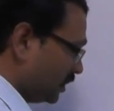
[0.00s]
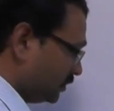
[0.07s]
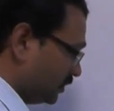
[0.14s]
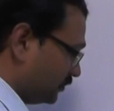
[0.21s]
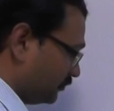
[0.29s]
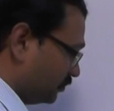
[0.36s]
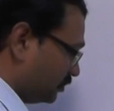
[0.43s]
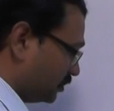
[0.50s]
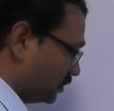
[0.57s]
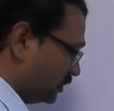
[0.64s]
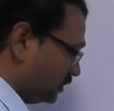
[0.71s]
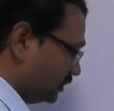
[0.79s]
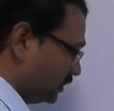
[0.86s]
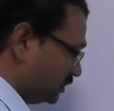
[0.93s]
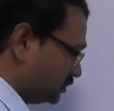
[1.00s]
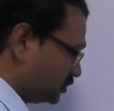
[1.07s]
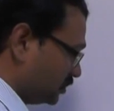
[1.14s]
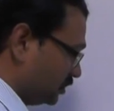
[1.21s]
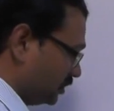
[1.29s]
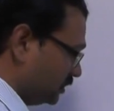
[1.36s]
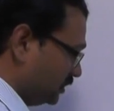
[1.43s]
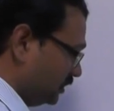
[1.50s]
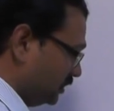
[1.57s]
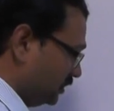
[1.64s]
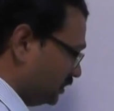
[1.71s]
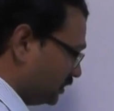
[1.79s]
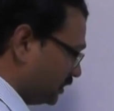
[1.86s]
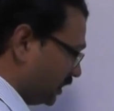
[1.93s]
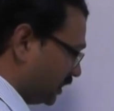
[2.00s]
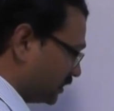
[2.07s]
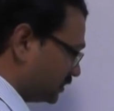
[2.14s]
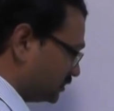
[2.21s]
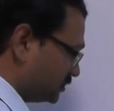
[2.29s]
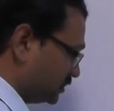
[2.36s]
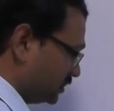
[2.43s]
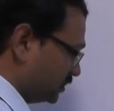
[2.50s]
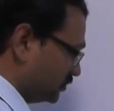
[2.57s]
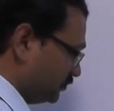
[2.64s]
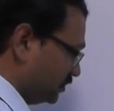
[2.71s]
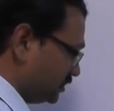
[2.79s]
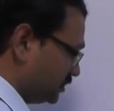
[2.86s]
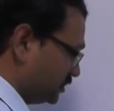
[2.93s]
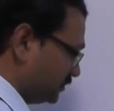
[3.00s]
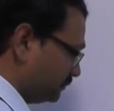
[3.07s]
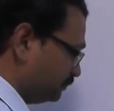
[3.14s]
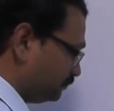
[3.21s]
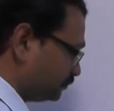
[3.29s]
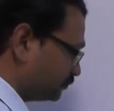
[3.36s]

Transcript: Therefore, that is called the characteristic equation.